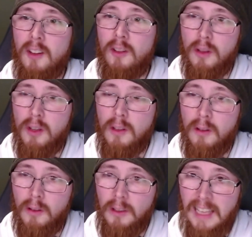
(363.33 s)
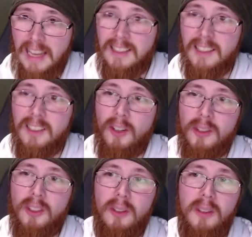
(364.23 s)
the latest
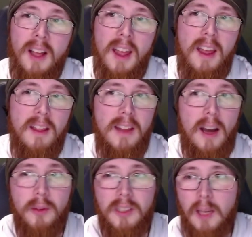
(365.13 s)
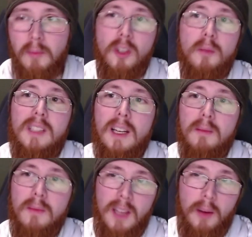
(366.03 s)
console, that was GameCube
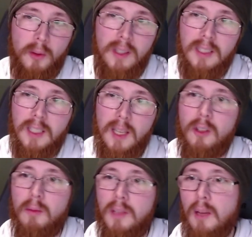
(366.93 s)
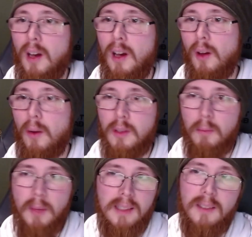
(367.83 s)
time. That was when the GameCube came out. It was a
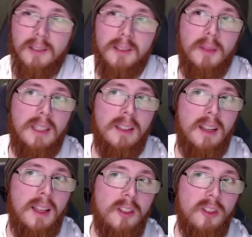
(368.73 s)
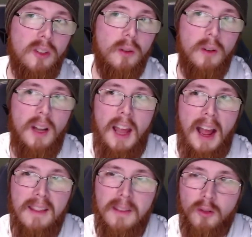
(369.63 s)
big deal to me. So
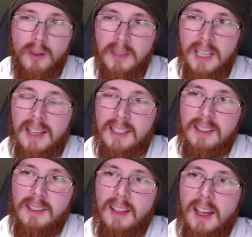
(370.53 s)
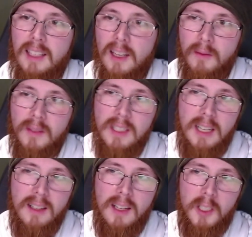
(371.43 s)
the Dreamcast I kind of
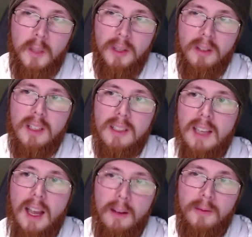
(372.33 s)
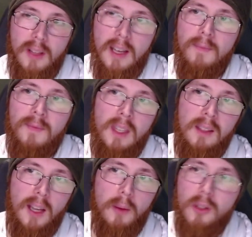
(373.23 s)
didn't experience after that.
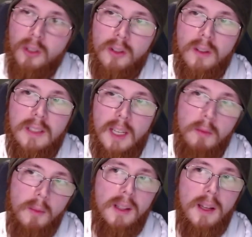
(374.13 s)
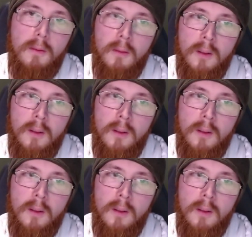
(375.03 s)
That was just the time in my life.